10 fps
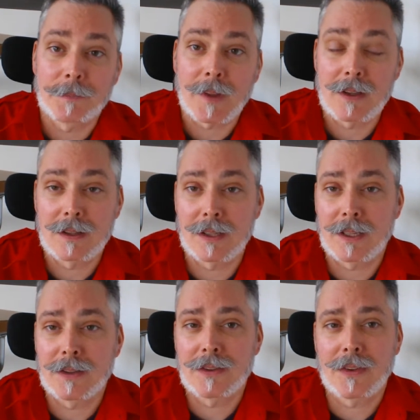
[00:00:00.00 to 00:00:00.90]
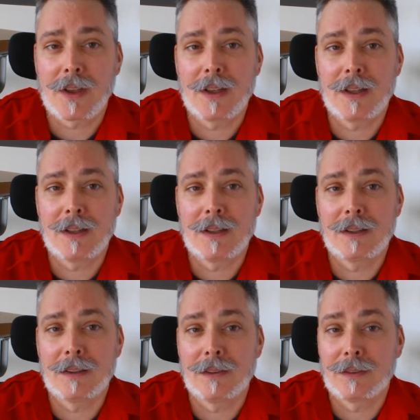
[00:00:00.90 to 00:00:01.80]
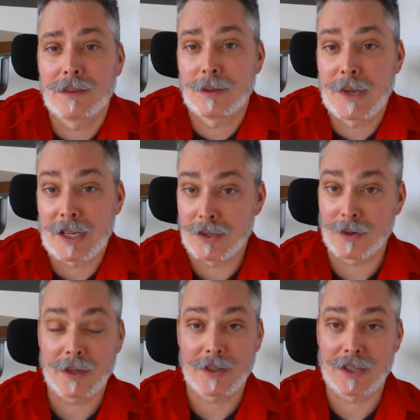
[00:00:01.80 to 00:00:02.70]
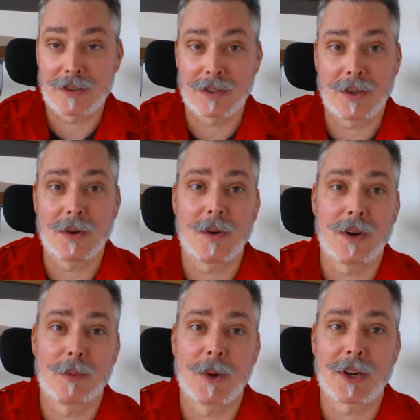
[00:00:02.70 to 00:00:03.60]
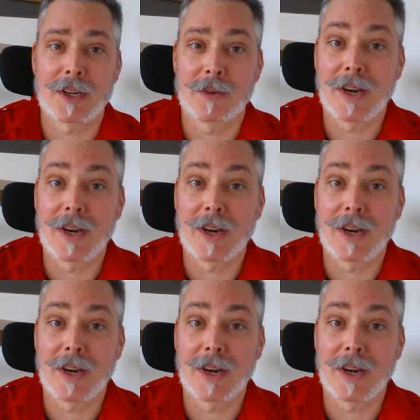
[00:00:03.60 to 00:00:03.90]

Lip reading: Things to make note of, things to know are market